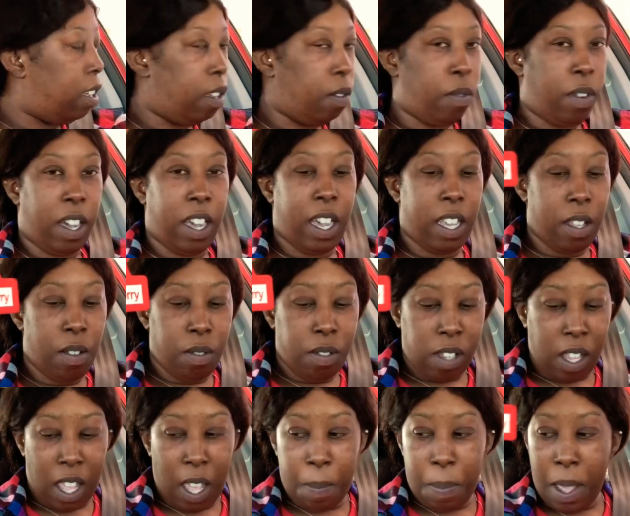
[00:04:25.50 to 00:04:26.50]
Why are you
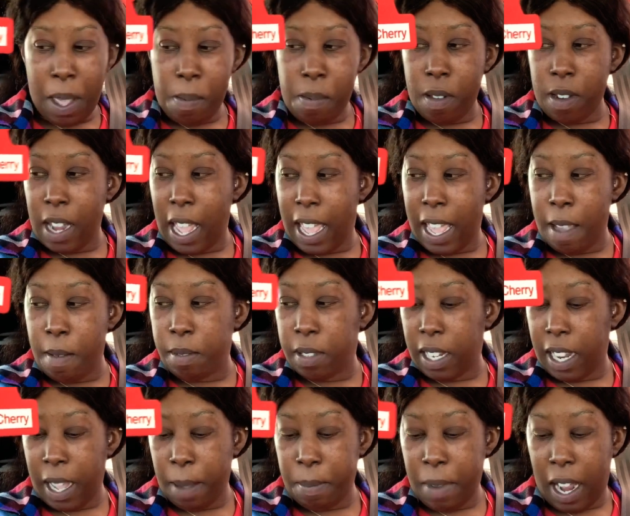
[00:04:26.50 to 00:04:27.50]
saying people's names and
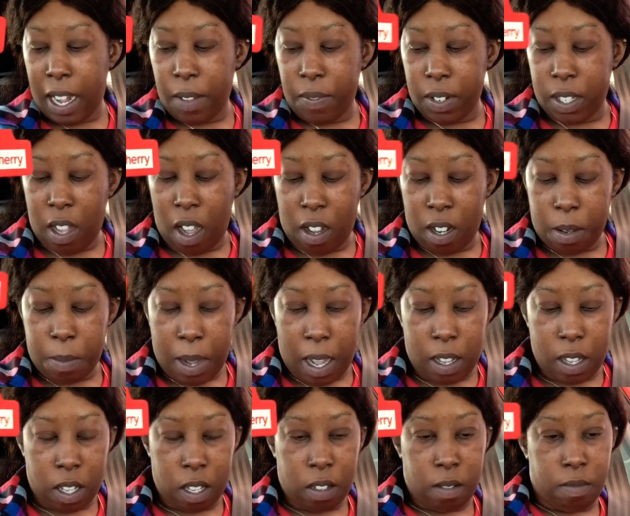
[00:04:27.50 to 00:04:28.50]
I'm not even talking about
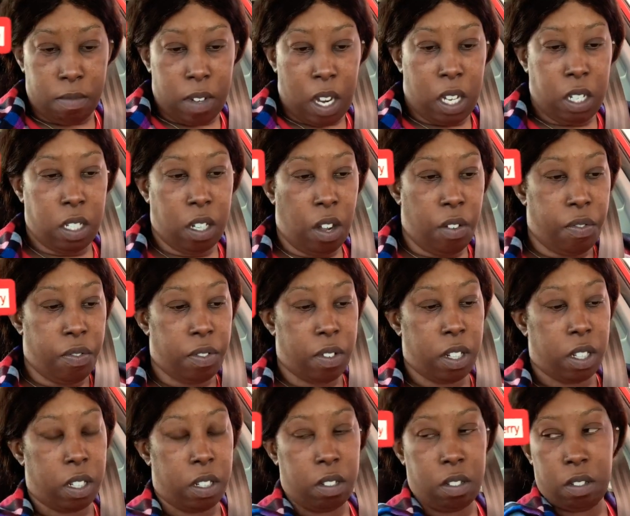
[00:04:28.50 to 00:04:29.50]
him? That's your friend.